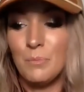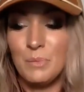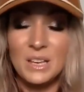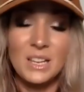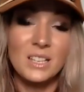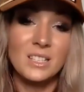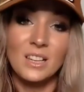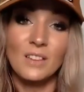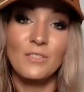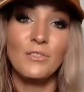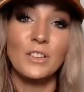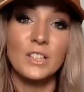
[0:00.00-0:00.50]

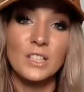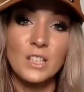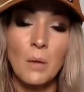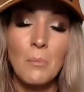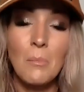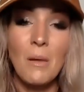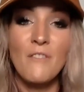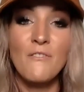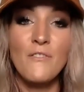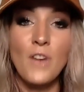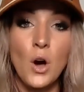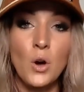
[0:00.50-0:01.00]
Because if it's on
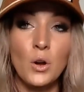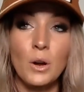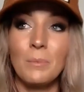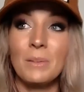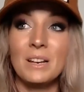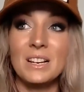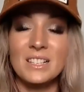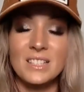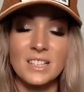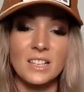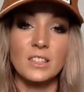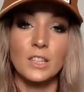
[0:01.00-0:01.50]
my phone, I'm
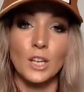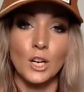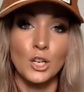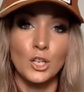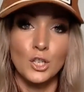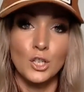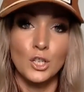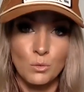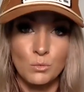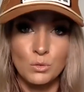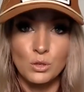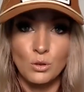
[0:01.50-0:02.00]
gonna sit there
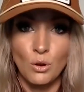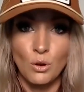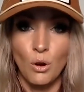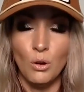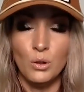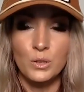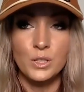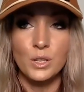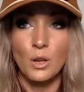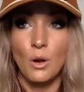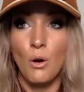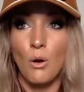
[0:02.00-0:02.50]
and doom
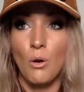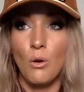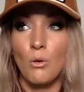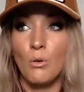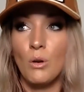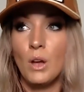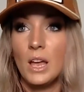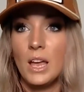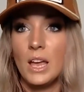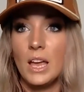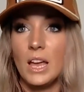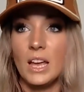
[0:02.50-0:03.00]
scroll.
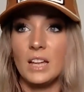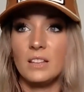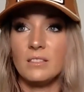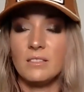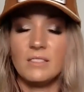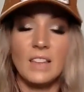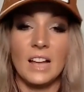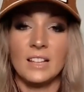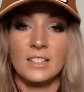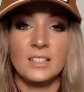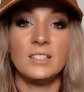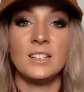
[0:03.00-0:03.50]
So
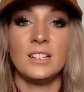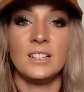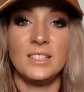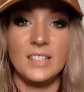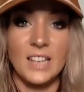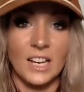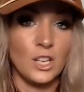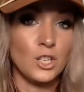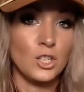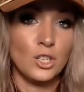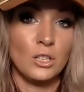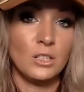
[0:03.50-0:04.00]
that's an
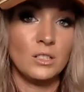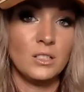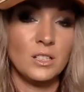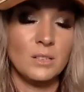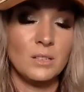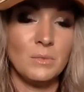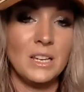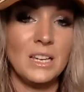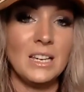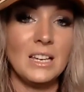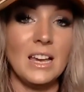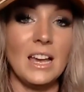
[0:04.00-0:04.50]
addiction
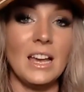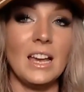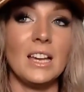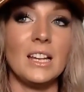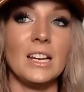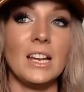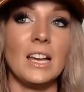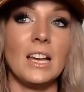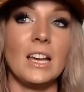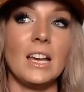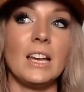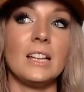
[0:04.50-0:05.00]
to me,
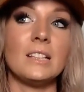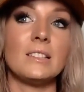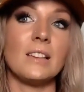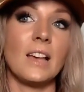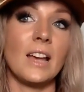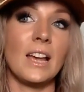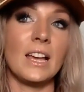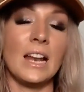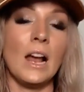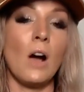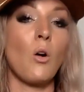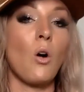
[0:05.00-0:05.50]
and it's
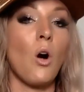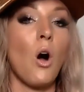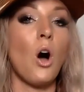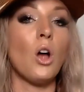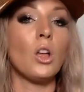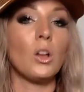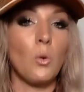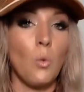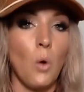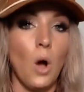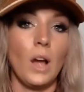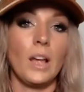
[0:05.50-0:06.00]
like an
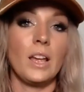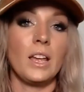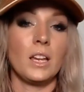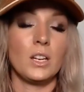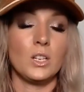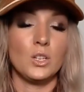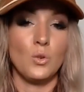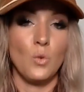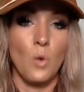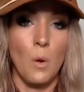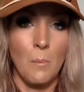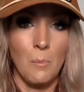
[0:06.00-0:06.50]
alcoholic walking
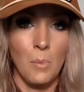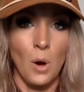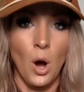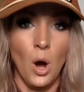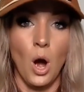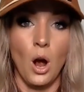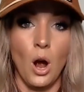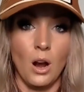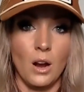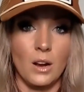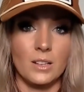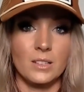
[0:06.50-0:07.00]
into a
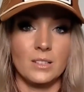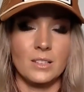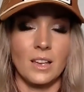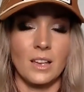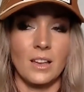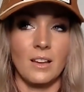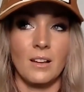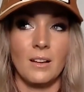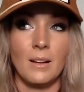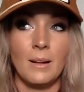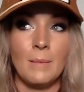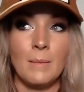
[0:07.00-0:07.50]
bar. It's
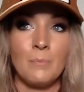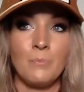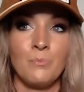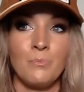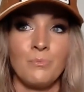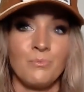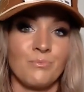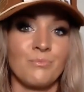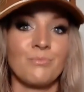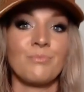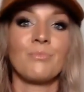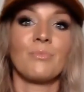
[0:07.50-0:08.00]
like
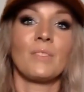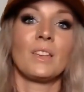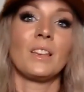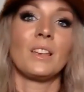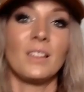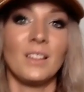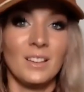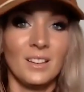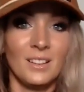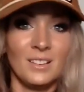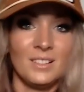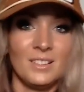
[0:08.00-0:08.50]

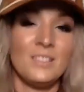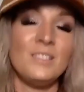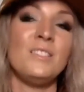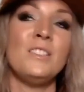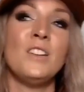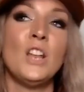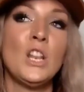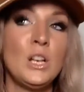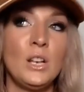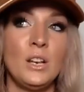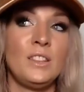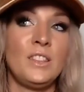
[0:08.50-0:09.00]

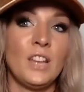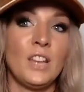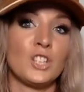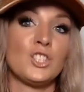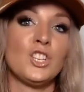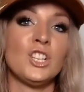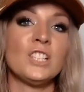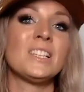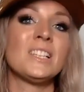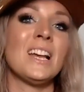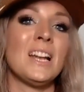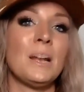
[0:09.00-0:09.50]
they're
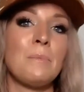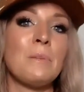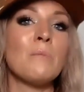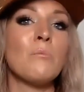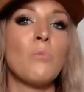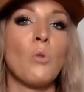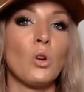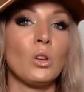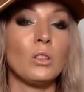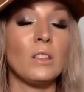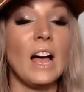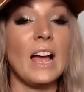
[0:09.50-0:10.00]
just gonna be
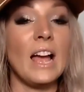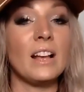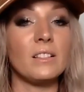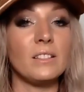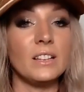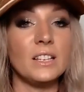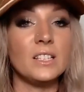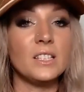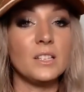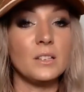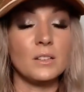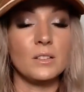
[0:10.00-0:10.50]
more
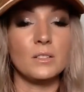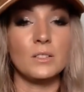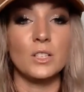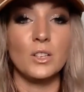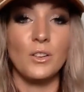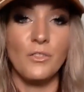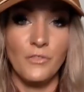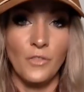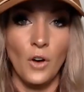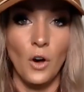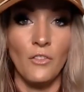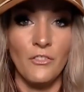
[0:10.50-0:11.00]
likely to
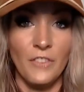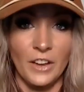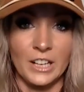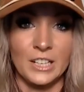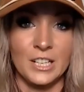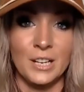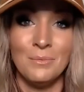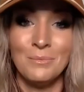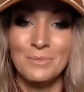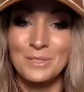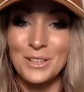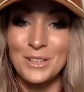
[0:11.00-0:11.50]
fall
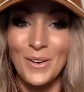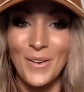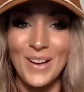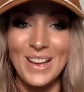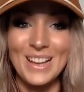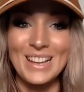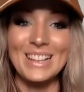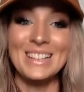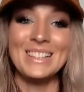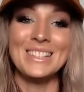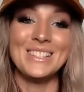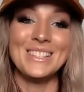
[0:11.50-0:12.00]
victim through
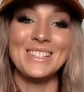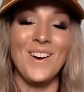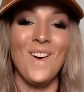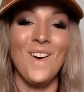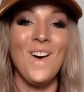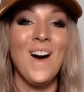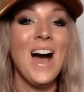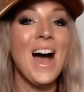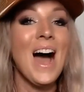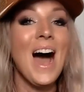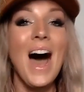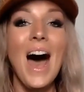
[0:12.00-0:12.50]
it. And
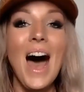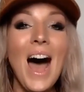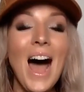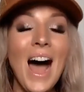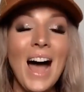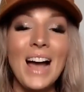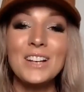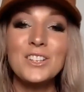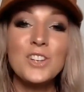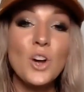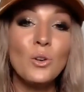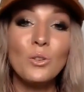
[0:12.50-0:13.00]
so
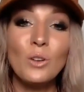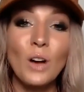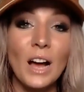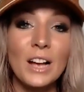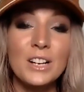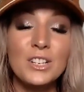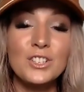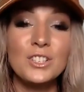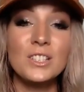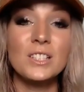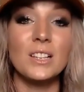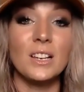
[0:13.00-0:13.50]
I
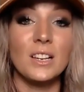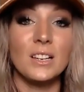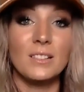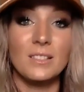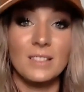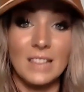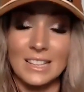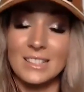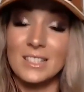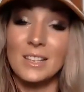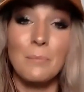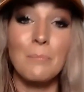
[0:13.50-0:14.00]
just
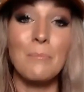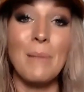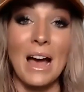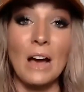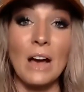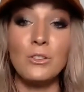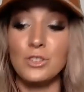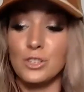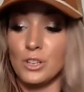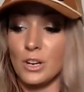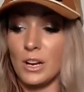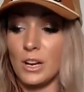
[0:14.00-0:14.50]
that's a
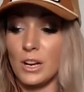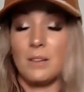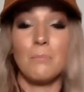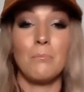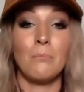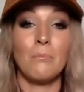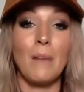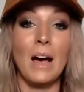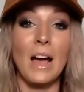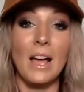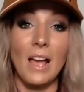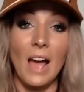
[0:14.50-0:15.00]
boundary.
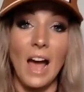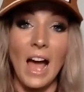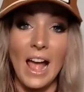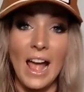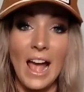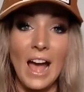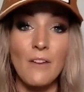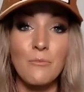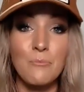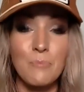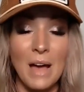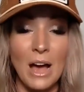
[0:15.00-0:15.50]
I
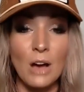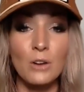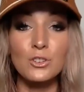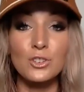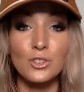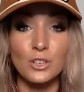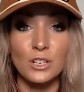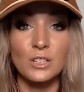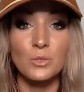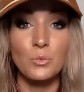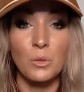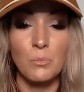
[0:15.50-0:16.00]
have
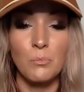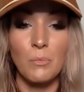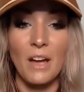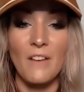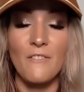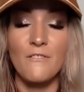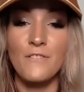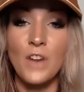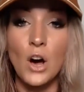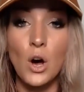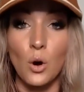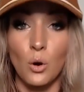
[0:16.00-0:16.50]
boundaries with
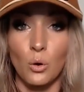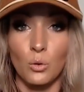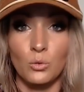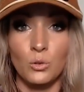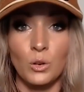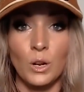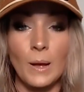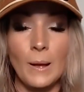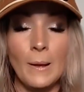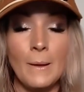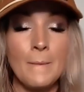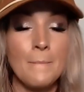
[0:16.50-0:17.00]
my phone.
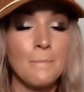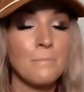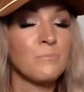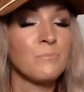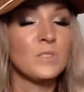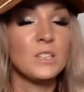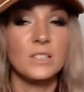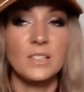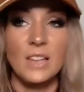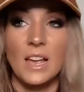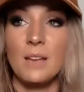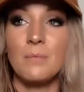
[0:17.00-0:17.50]

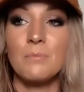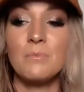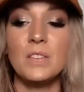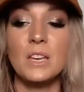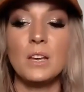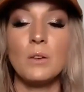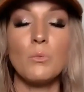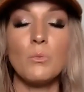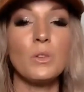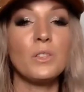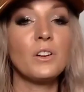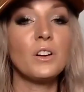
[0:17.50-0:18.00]
Same
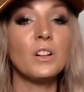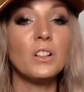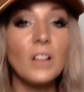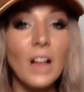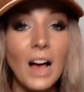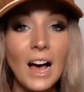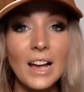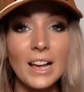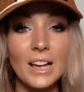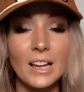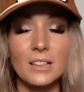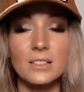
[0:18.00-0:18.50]
thing with
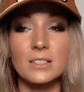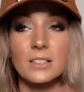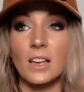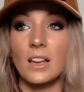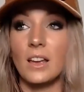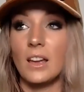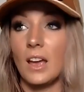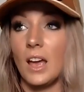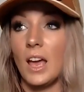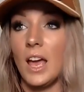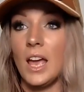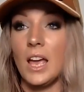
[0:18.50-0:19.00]
clients.
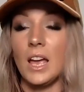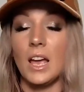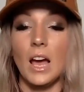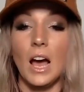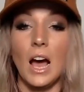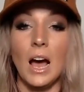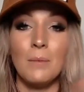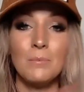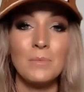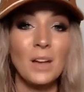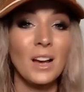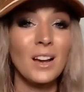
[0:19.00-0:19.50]
Like, hey,
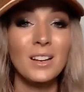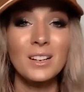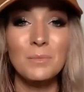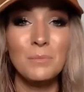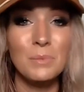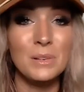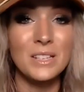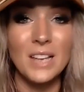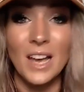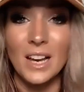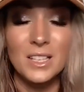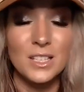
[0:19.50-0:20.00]
I'm not gonna
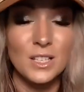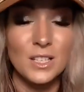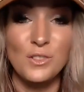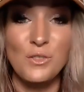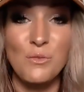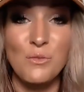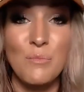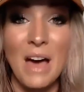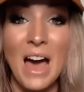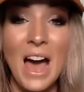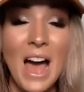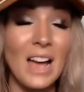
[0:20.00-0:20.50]
be texting
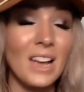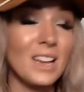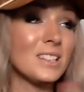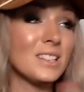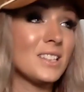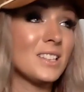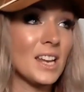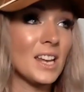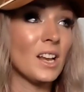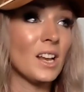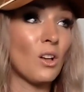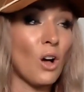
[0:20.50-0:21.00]
you back at
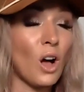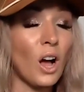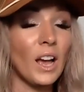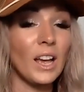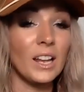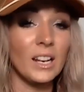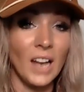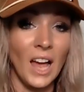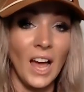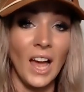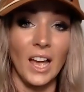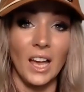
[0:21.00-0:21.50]
10 o'clock
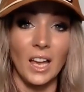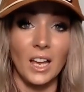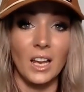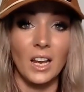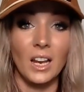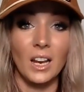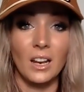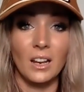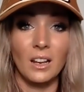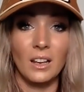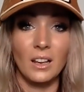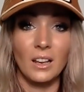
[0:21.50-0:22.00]
at night.
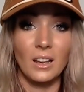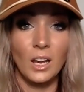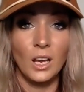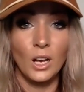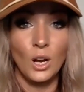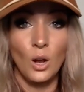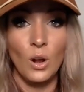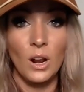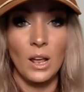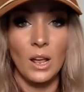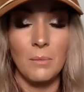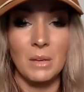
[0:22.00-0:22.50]
You
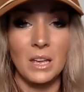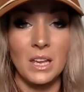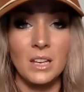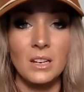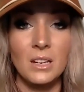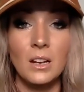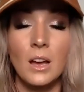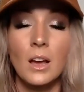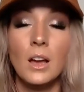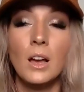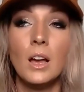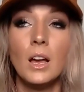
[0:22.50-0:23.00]
know what I
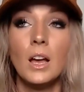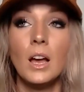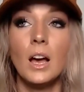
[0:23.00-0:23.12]
mean?